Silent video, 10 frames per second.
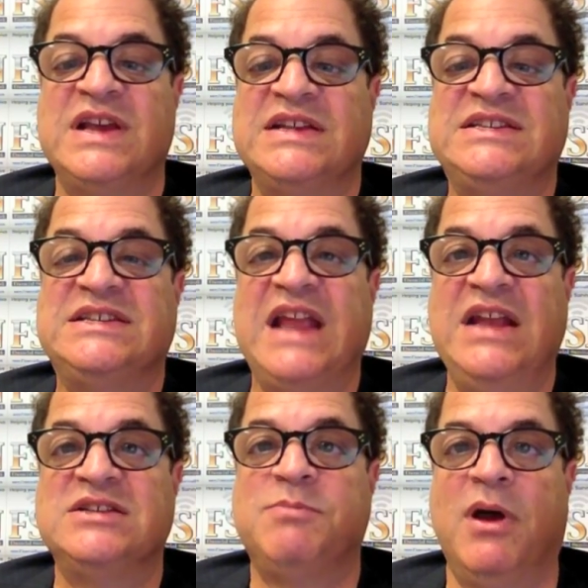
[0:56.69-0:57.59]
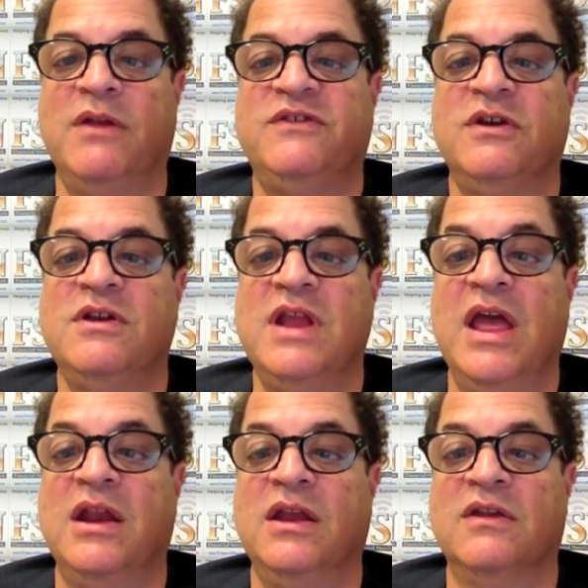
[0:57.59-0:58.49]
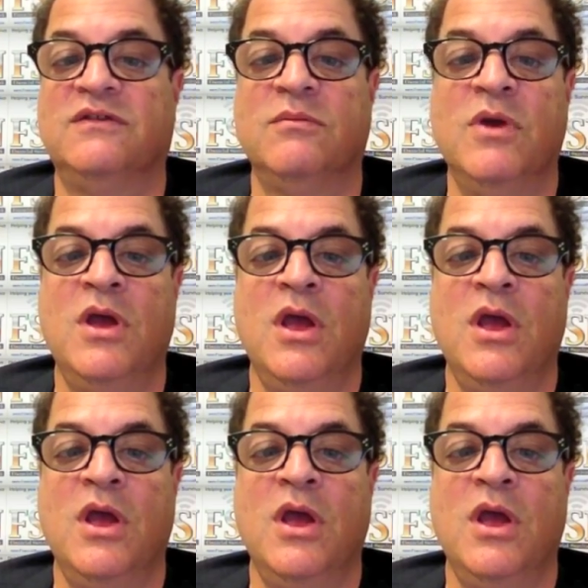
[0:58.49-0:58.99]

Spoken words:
state-sponsored nannyism